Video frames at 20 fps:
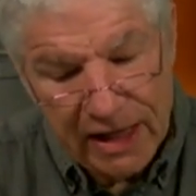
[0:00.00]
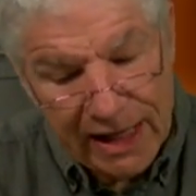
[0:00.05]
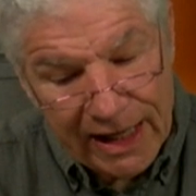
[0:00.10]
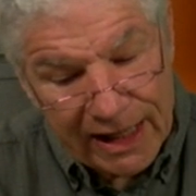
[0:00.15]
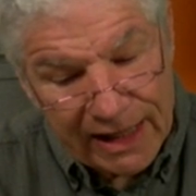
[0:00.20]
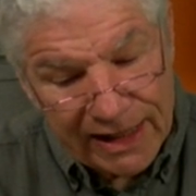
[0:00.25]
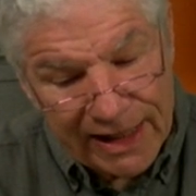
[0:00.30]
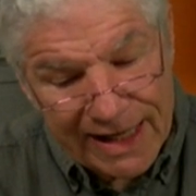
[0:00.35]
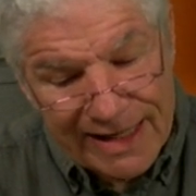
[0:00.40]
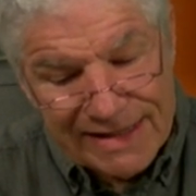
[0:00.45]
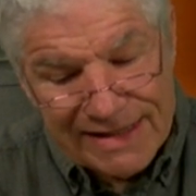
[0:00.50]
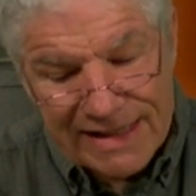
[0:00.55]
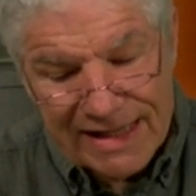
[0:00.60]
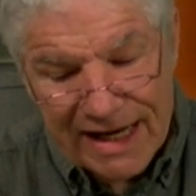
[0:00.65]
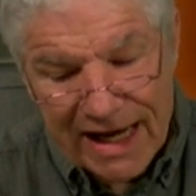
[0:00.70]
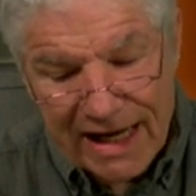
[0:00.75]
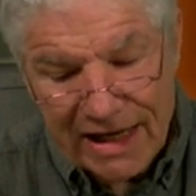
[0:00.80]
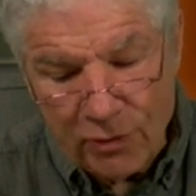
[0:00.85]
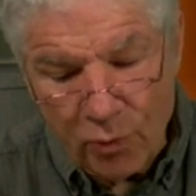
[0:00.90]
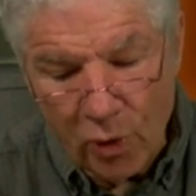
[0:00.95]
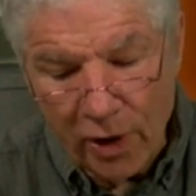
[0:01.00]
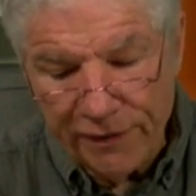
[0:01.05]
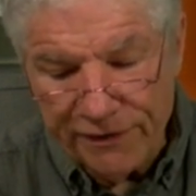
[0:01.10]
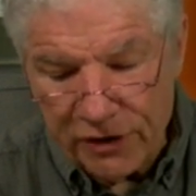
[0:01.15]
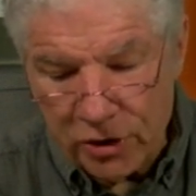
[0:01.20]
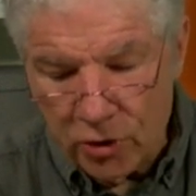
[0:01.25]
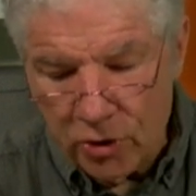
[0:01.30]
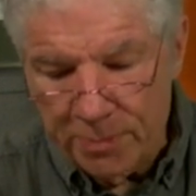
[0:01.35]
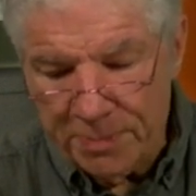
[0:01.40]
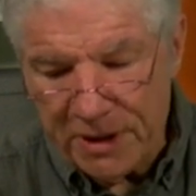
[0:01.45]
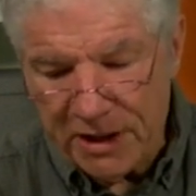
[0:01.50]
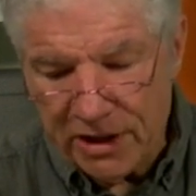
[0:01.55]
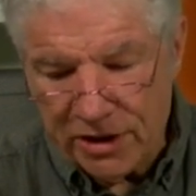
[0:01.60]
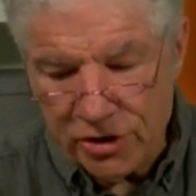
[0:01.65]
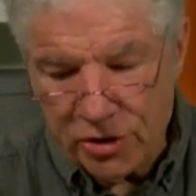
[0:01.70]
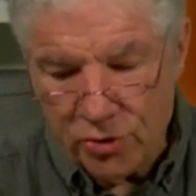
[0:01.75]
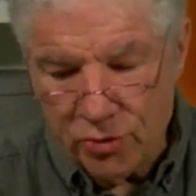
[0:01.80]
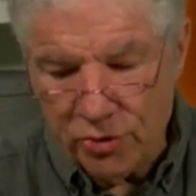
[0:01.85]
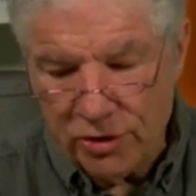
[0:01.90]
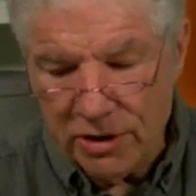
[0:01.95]
In 1981, the European
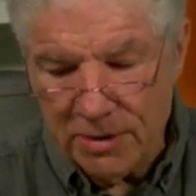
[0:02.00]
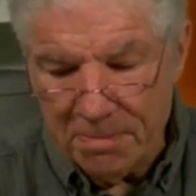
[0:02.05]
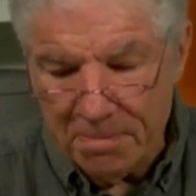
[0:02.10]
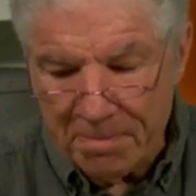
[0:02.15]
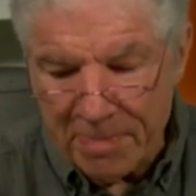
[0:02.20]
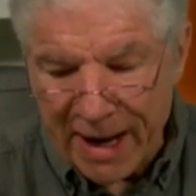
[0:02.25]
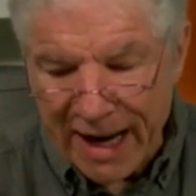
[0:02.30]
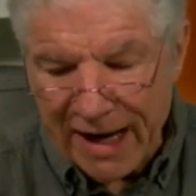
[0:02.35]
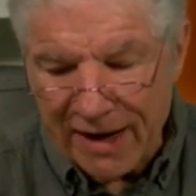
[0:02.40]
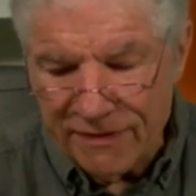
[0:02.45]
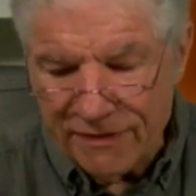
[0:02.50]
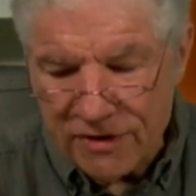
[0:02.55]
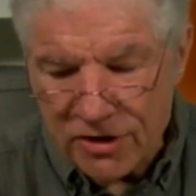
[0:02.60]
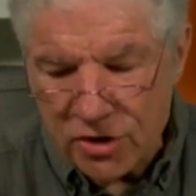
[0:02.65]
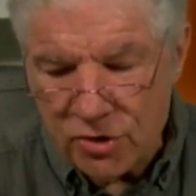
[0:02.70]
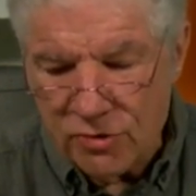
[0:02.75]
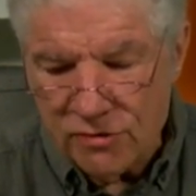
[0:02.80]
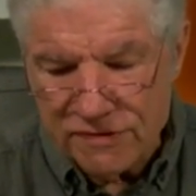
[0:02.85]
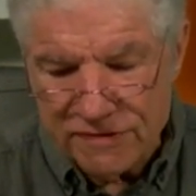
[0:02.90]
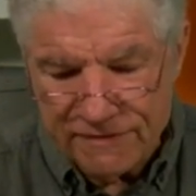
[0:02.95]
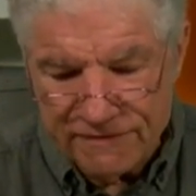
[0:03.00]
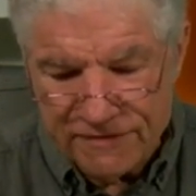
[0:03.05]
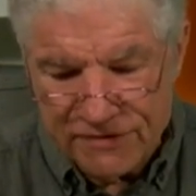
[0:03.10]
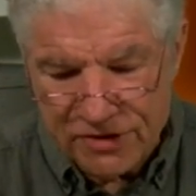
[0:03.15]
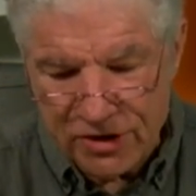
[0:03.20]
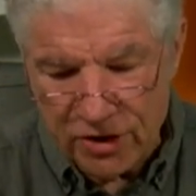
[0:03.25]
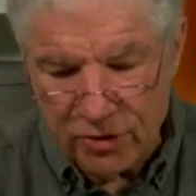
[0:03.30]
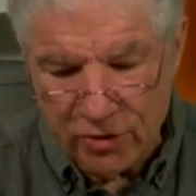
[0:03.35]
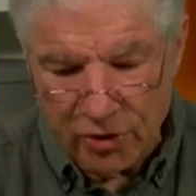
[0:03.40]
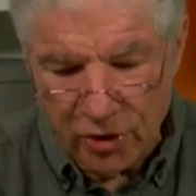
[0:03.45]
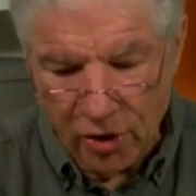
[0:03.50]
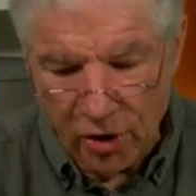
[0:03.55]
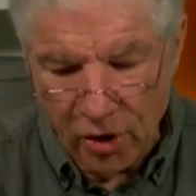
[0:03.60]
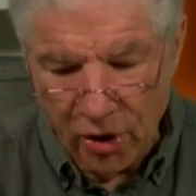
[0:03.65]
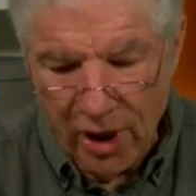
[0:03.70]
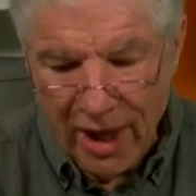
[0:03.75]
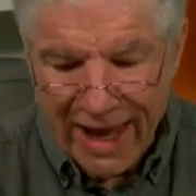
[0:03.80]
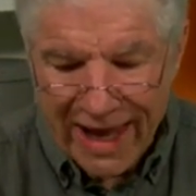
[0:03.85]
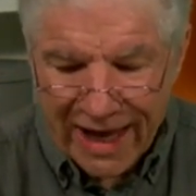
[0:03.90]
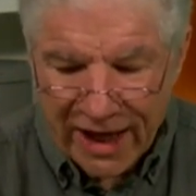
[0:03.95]
Union banned the use of zeranol
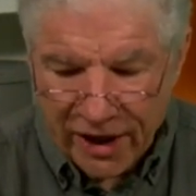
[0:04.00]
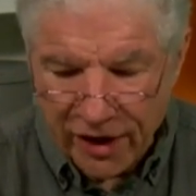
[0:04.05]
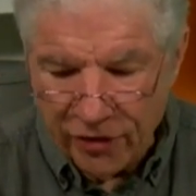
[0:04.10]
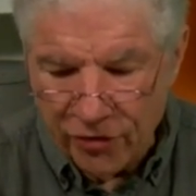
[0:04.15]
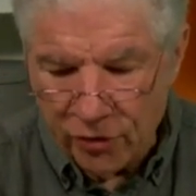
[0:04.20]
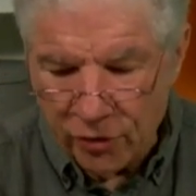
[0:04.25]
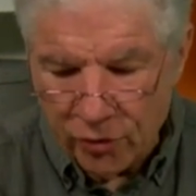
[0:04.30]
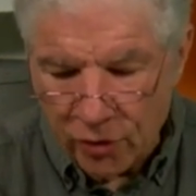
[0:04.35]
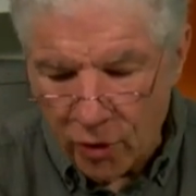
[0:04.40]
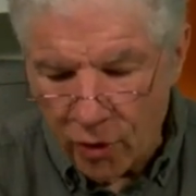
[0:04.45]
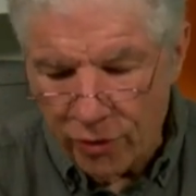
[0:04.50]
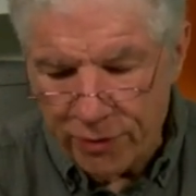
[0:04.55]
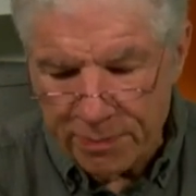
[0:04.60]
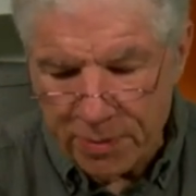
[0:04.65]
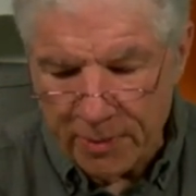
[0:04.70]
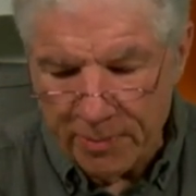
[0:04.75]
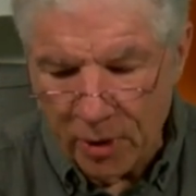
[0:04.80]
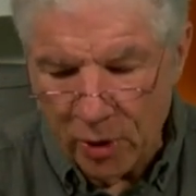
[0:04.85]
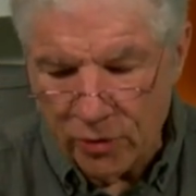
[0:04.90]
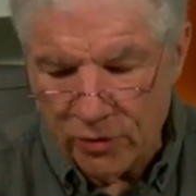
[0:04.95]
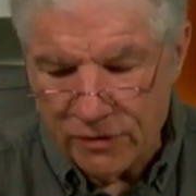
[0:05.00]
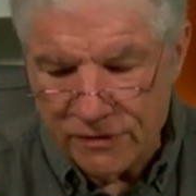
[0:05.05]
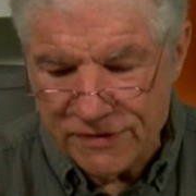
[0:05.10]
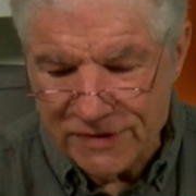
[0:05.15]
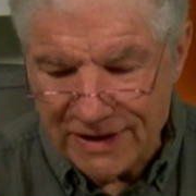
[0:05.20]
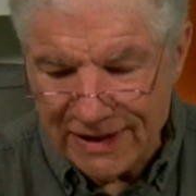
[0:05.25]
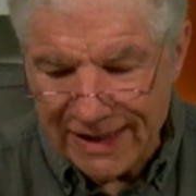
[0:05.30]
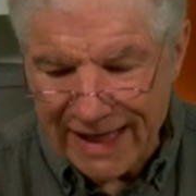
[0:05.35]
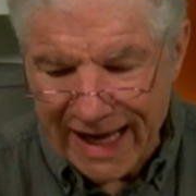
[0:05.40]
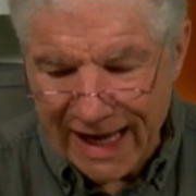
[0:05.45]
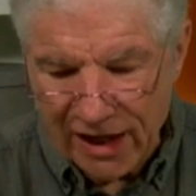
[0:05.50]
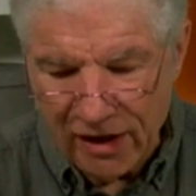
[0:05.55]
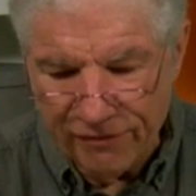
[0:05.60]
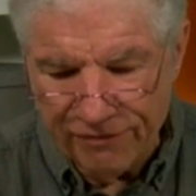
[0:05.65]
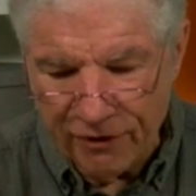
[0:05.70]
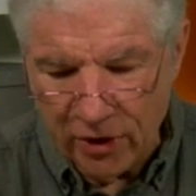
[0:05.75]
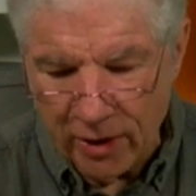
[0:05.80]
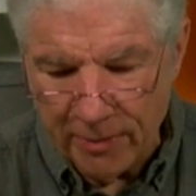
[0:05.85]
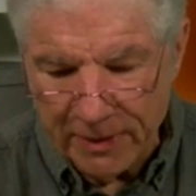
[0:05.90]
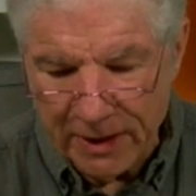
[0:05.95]
and other growth promoters in cattle
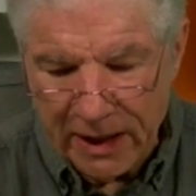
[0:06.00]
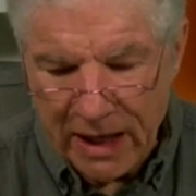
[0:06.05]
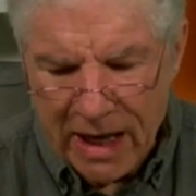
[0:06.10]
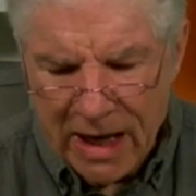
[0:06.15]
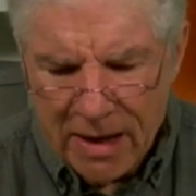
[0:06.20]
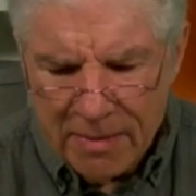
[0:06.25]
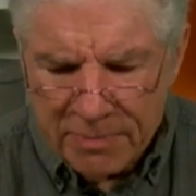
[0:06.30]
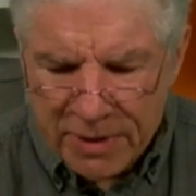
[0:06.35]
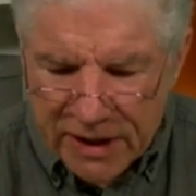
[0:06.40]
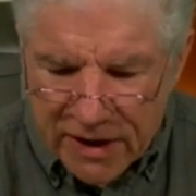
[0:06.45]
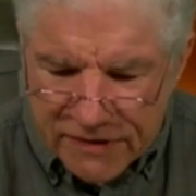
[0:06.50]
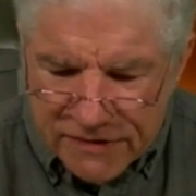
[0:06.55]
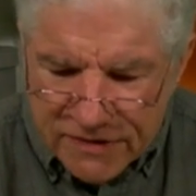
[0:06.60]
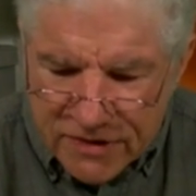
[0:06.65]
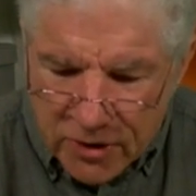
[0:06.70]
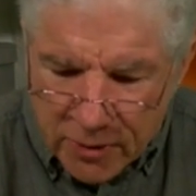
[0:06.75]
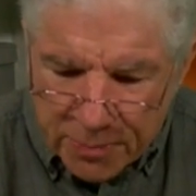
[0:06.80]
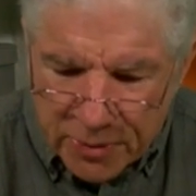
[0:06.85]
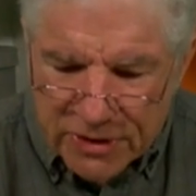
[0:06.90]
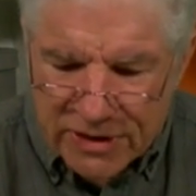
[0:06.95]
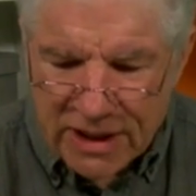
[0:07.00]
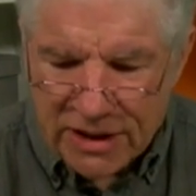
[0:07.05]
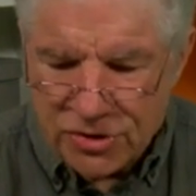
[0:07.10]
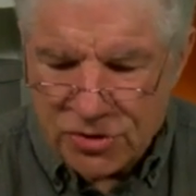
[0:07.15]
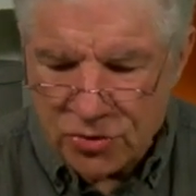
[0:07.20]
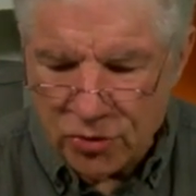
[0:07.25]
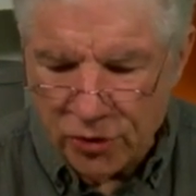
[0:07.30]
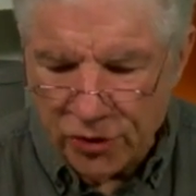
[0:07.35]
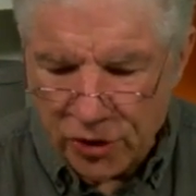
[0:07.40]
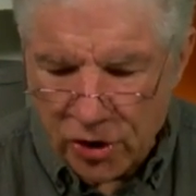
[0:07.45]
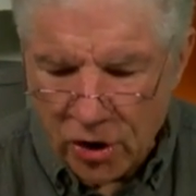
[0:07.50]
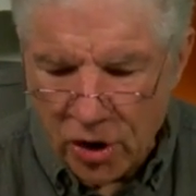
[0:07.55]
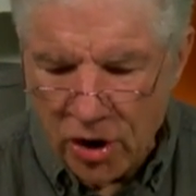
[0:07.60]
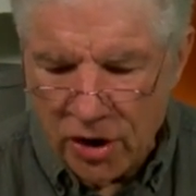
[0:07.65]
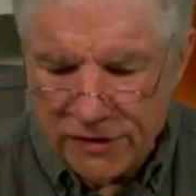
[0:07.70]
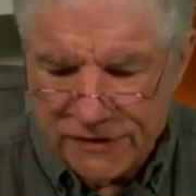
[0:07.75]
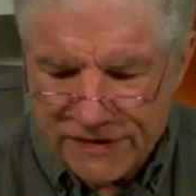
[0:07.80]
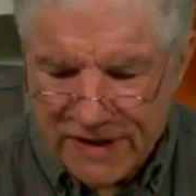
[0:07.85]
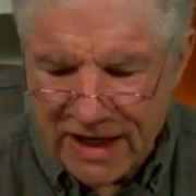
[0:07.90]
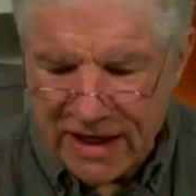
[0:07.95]
farming because of their potential to
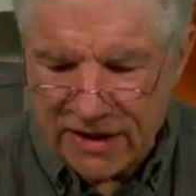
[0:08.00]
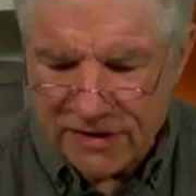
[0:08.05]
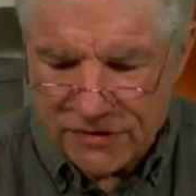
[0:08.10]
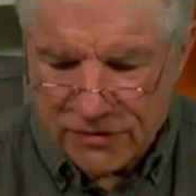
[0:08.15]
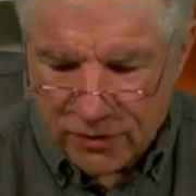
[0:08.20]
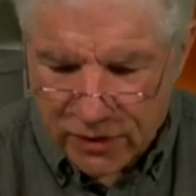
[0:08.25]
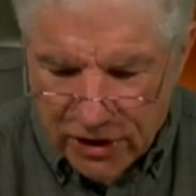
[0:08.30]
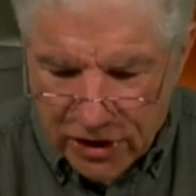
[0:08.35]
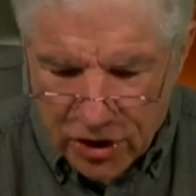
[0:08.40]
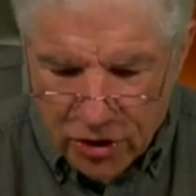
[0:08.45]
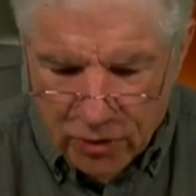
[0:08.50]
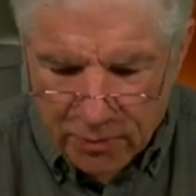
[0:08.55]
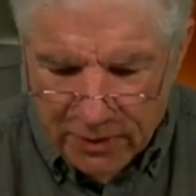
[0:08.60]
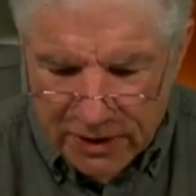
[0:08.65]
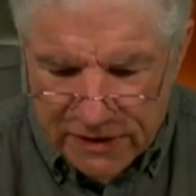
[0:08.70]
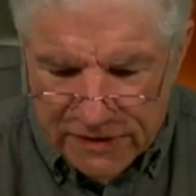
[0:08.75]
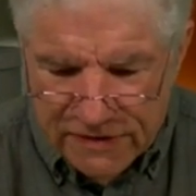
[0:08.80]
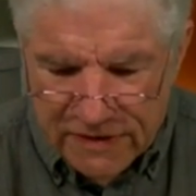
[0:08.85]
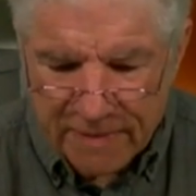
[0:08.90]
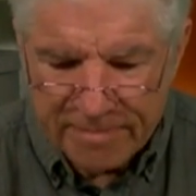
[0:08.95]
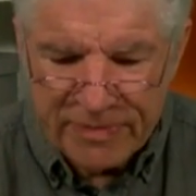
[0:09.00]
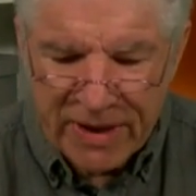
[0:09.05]
cause cancer in humans.